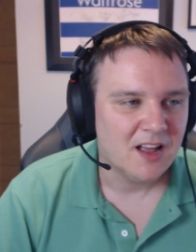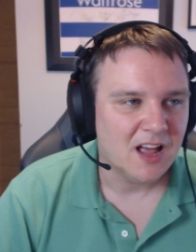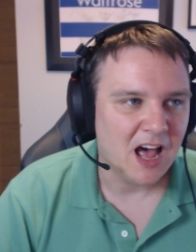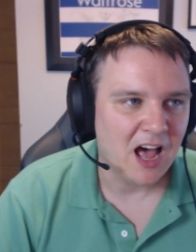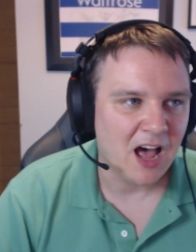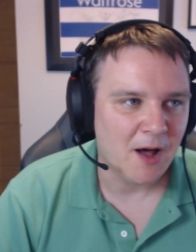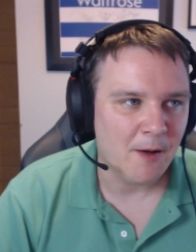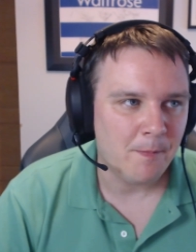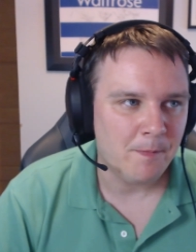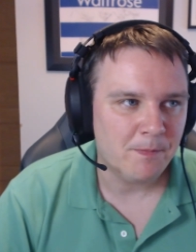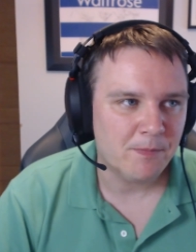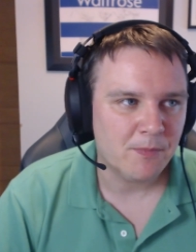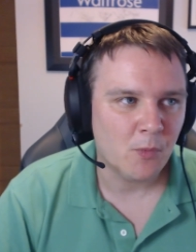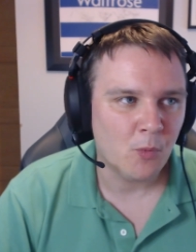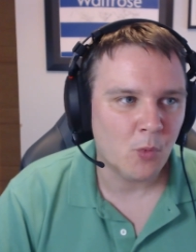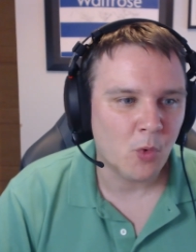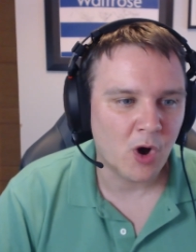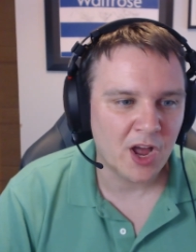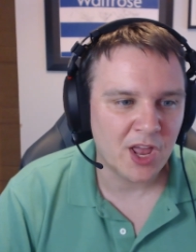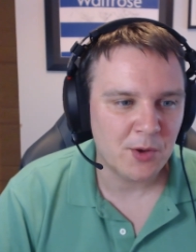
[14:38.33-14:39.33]

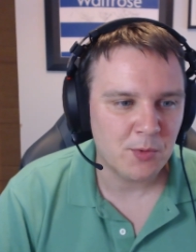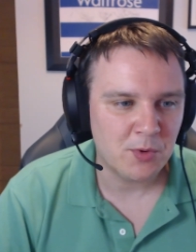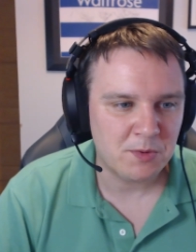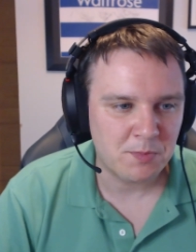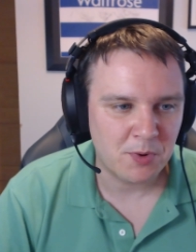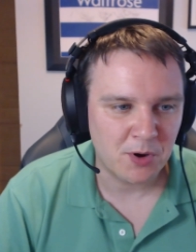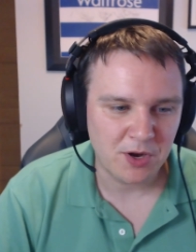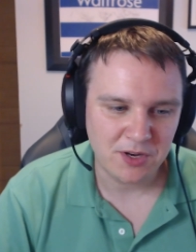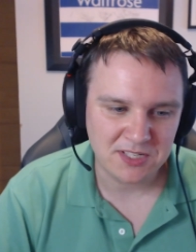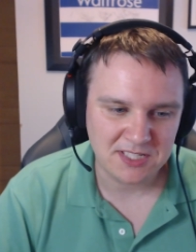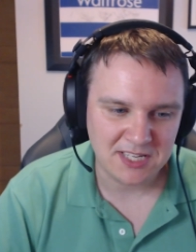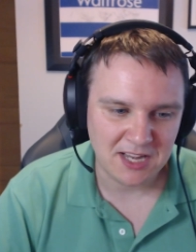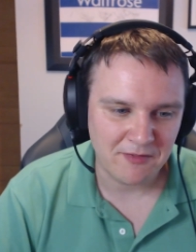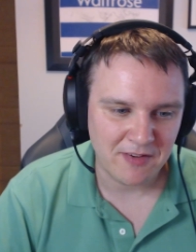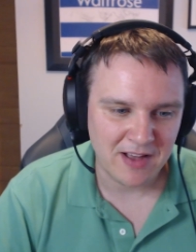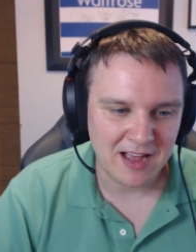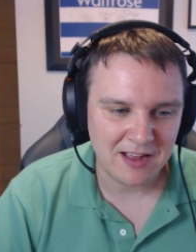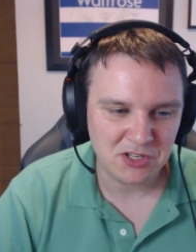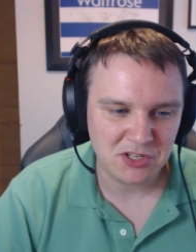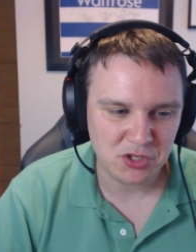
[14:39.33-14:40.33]
Why you would put yourself
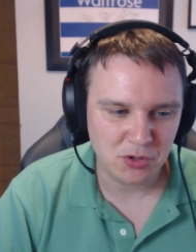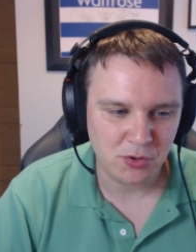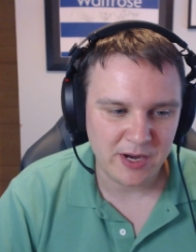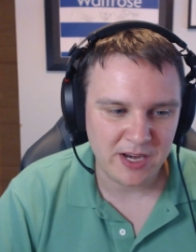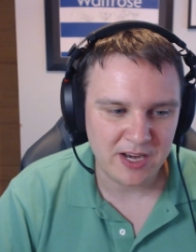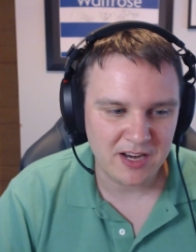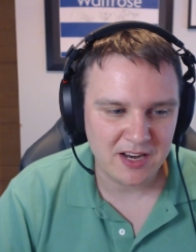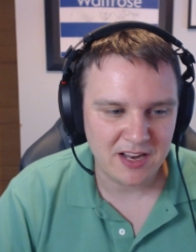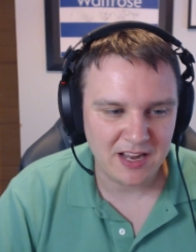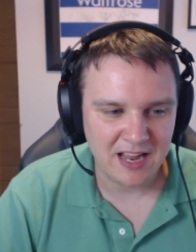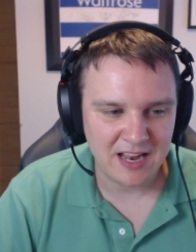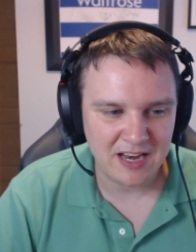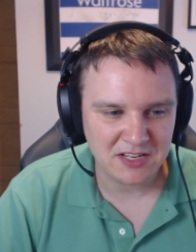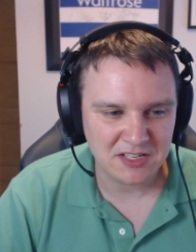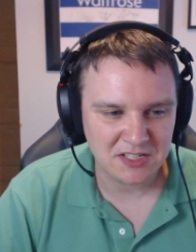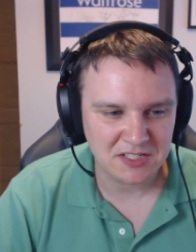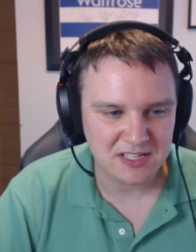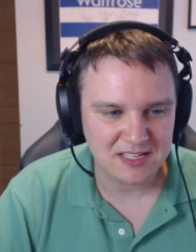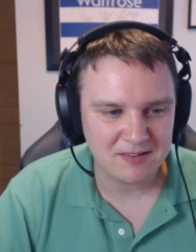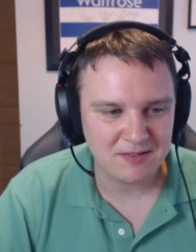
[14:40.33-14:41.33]
out of joint and
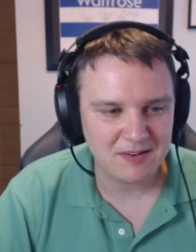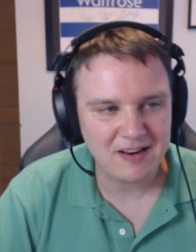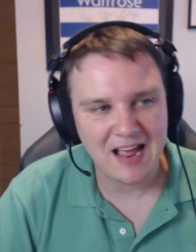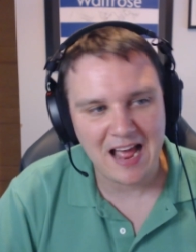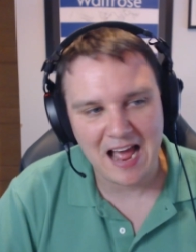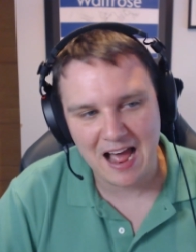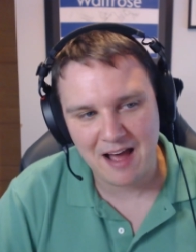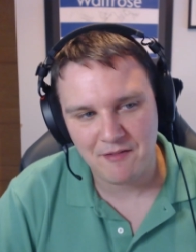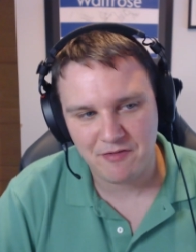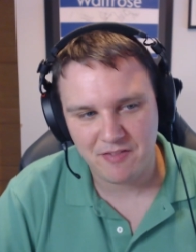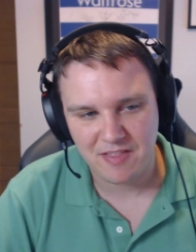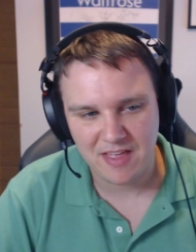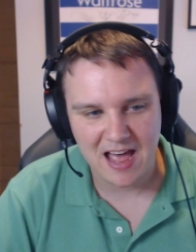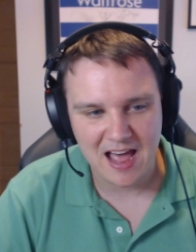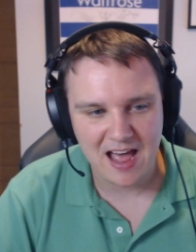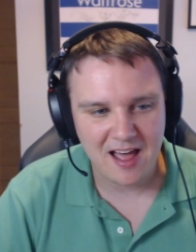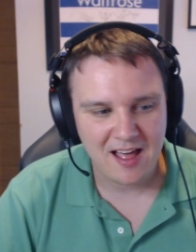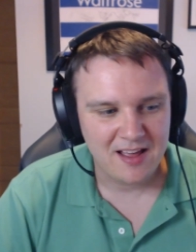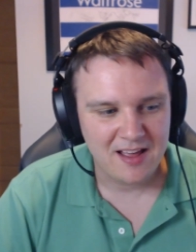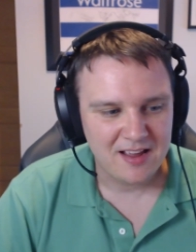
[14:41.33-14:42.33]
just have
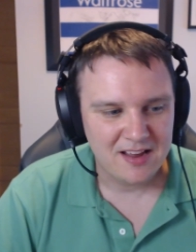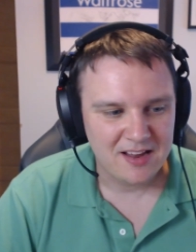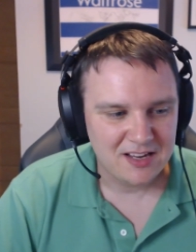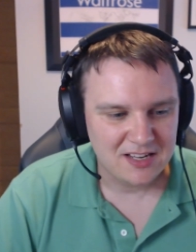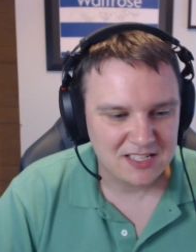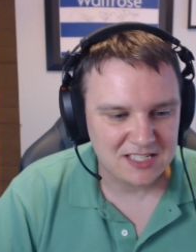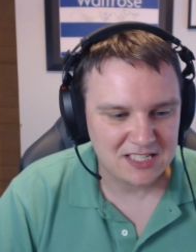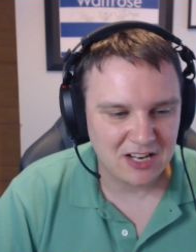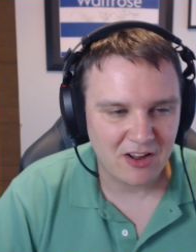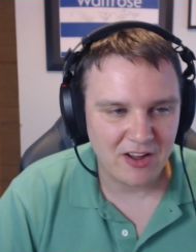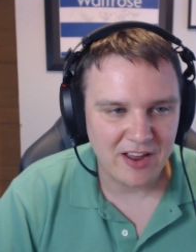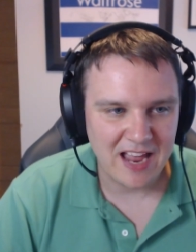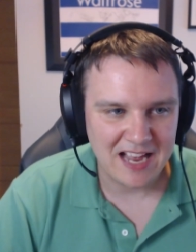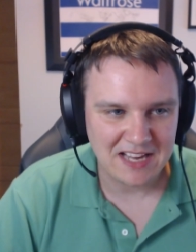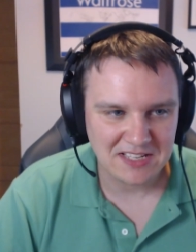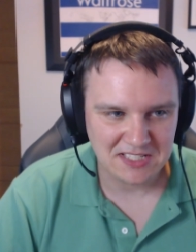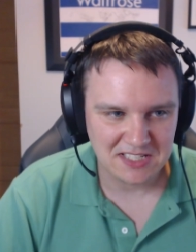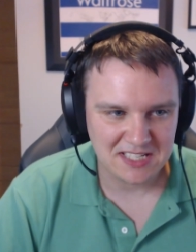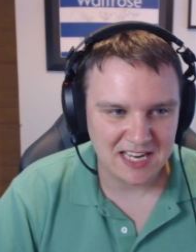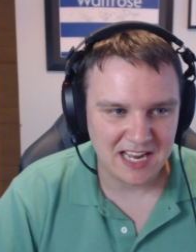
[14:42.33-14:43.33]
that slight
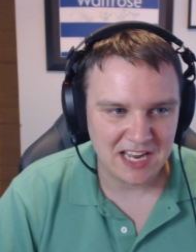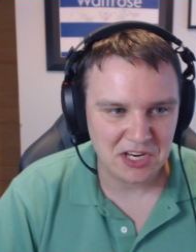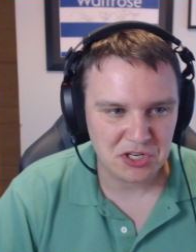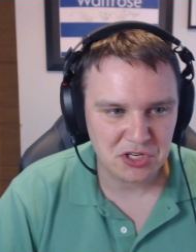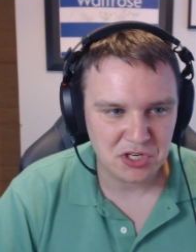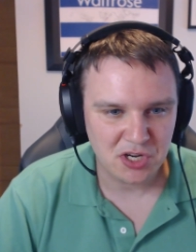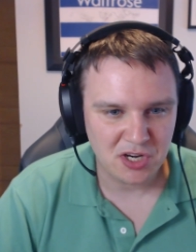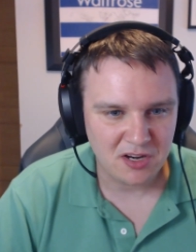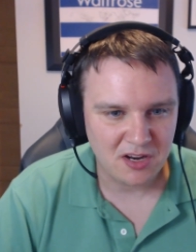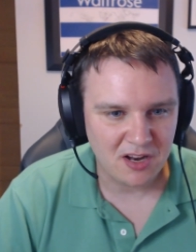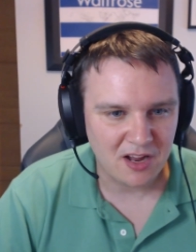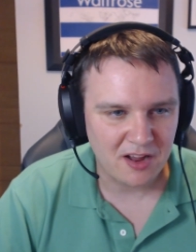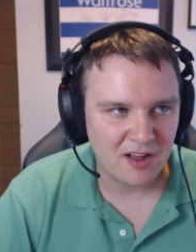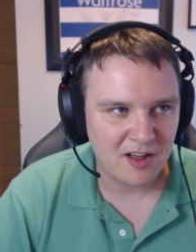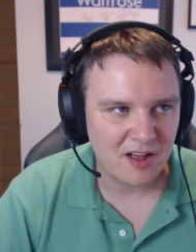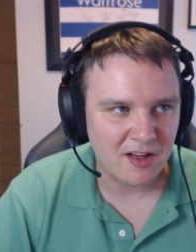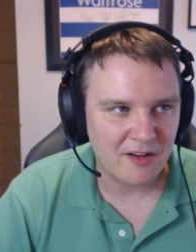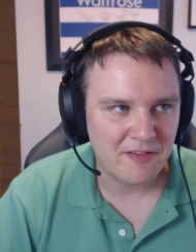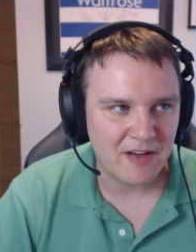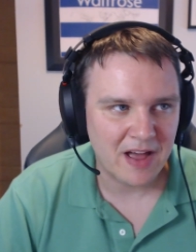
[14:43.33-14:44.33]
hesitation
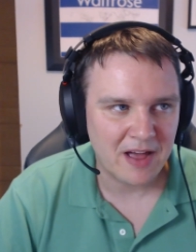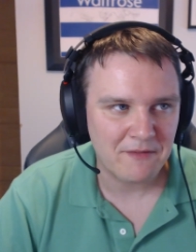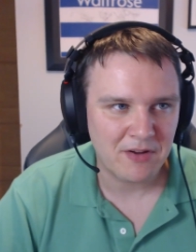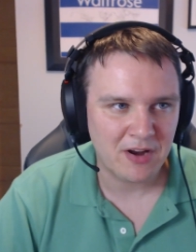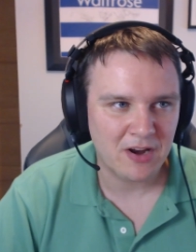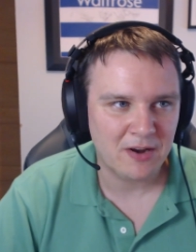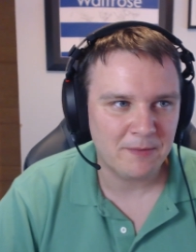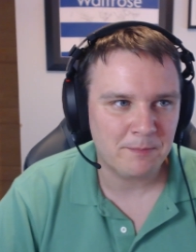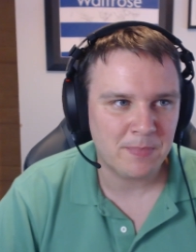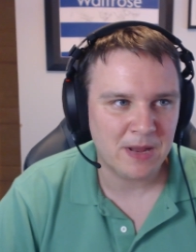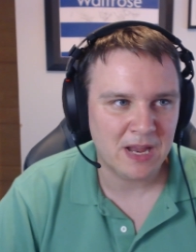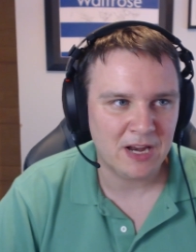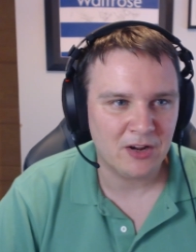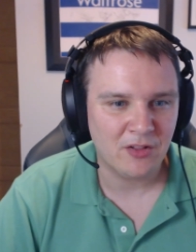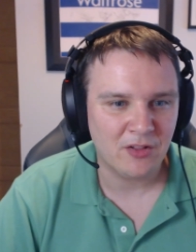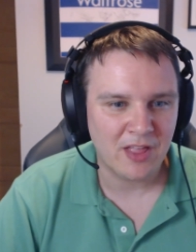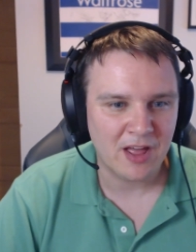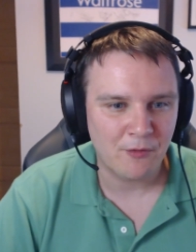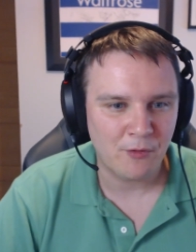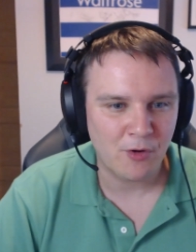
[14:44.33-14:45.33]
of being
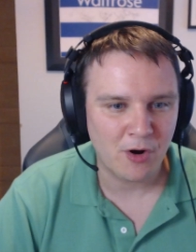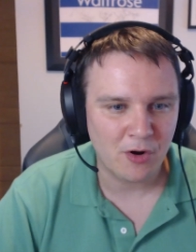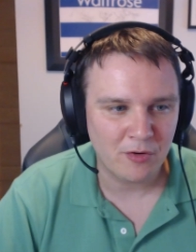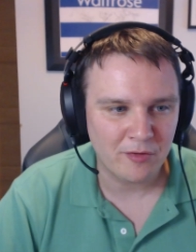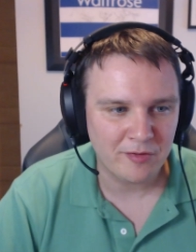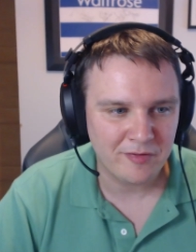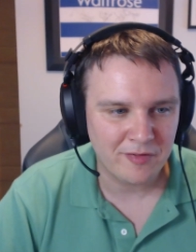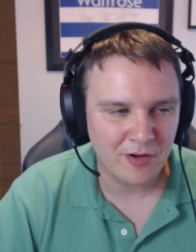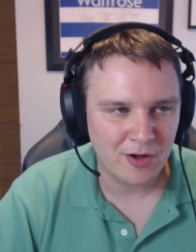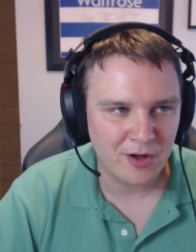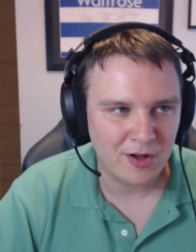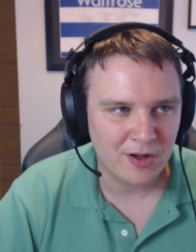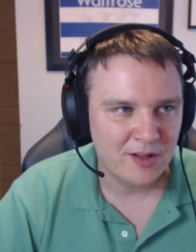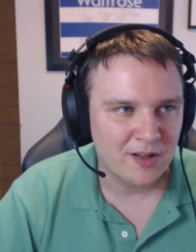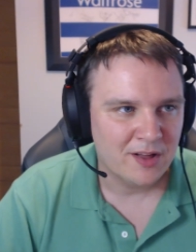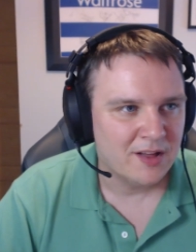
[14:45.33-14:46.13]
on that wrong foot.